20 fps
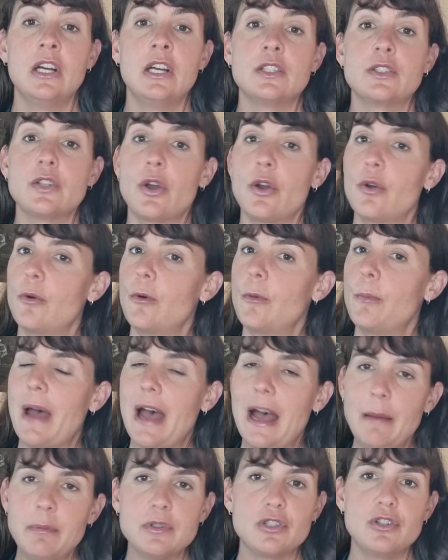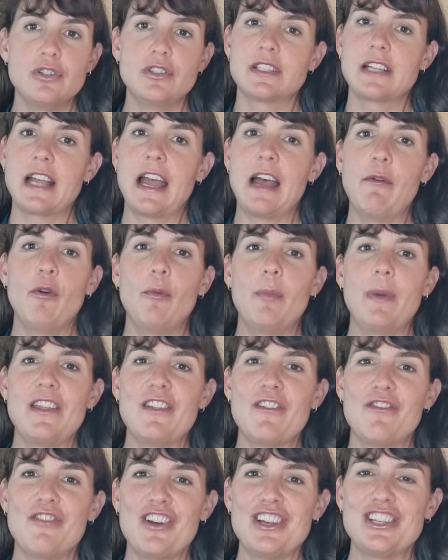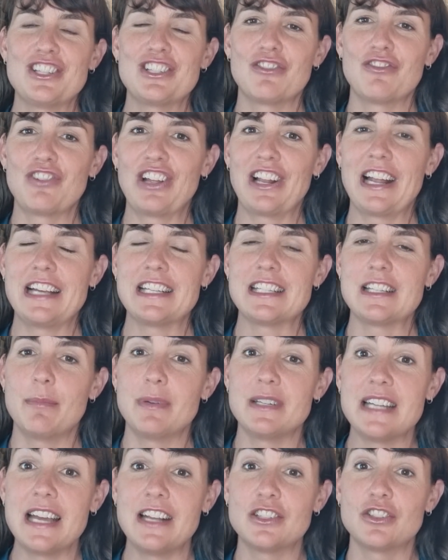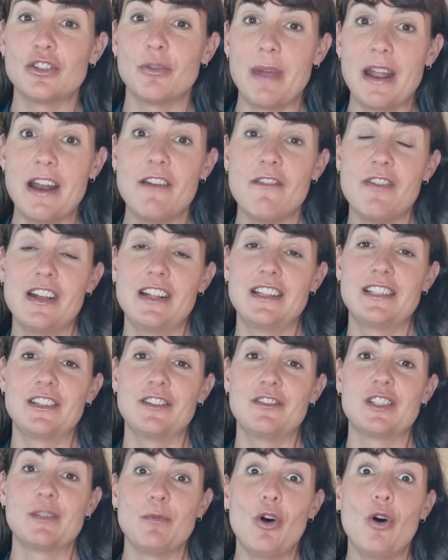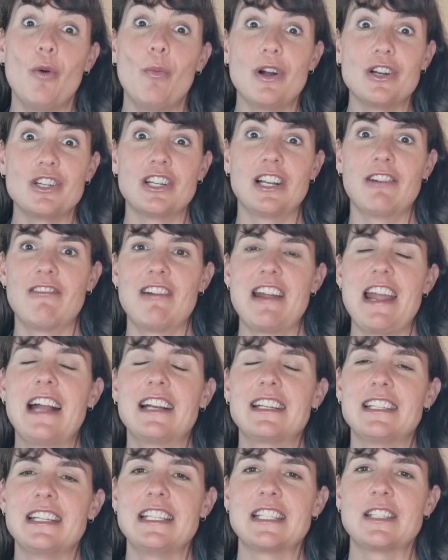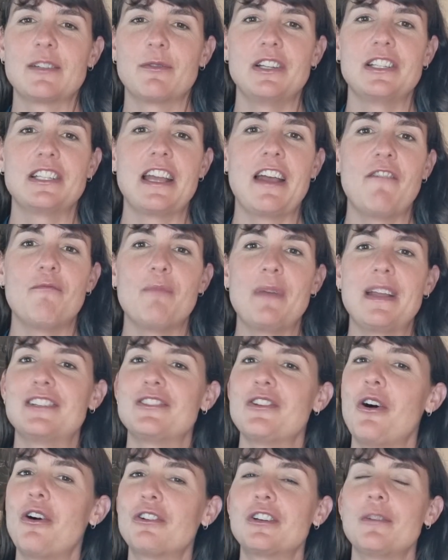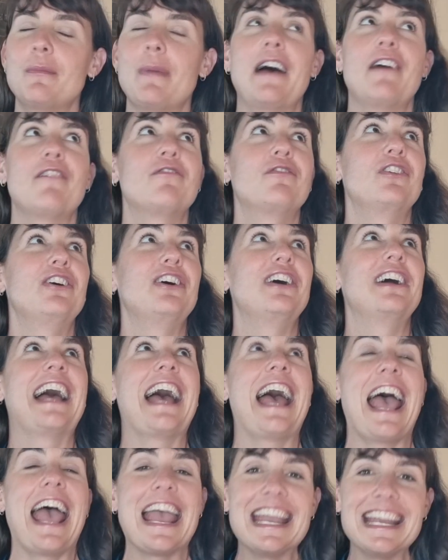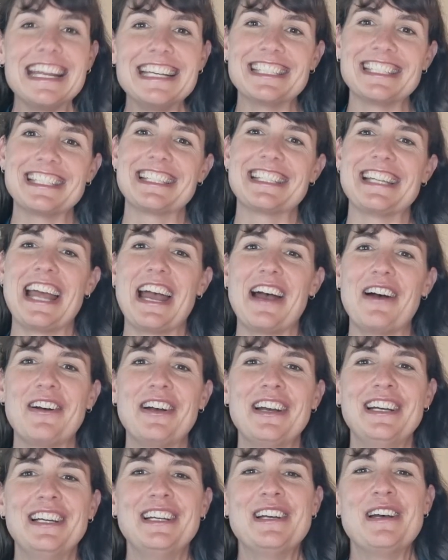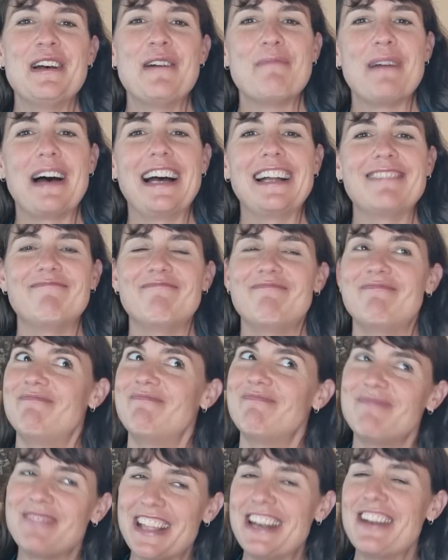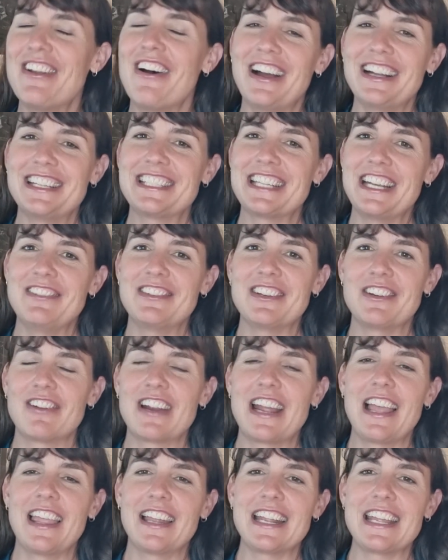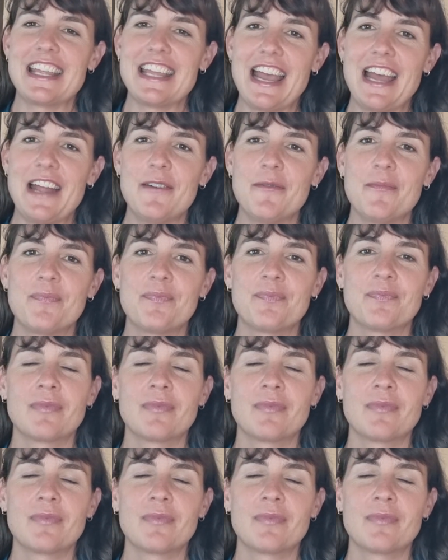So perhaps NuScale will be the first to realise the potential benefits of small modular reactors, which have been talked about for ages now, but they're not achieved in reality yet.